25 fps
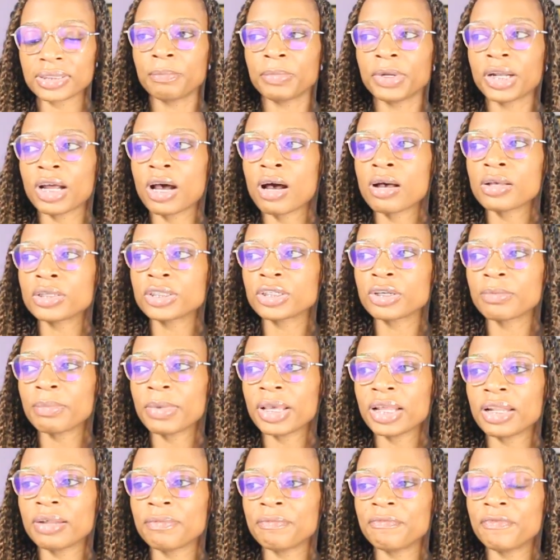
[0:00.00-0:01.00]
but I also
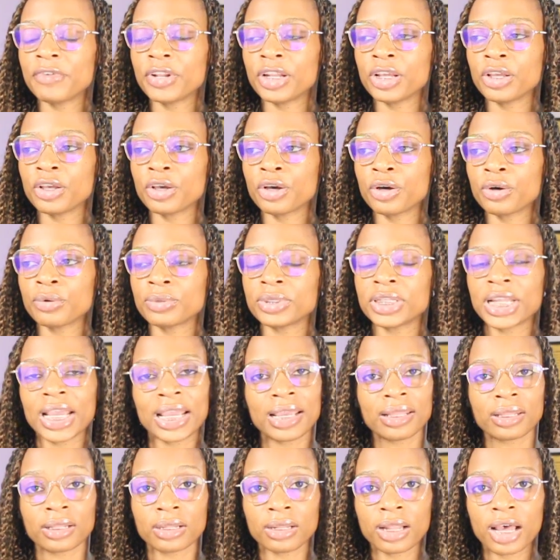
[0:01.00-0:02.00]
made a video, day
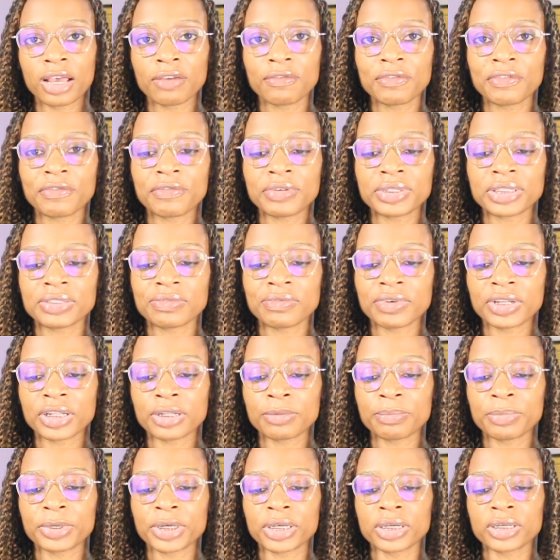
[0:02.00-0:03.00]
in the life of a
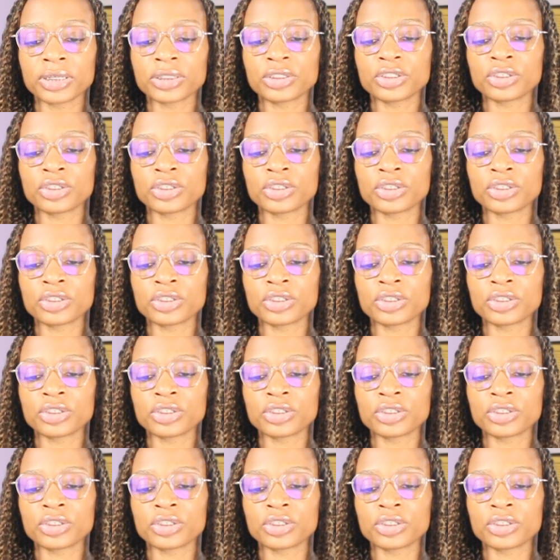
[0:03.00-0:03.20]
developer.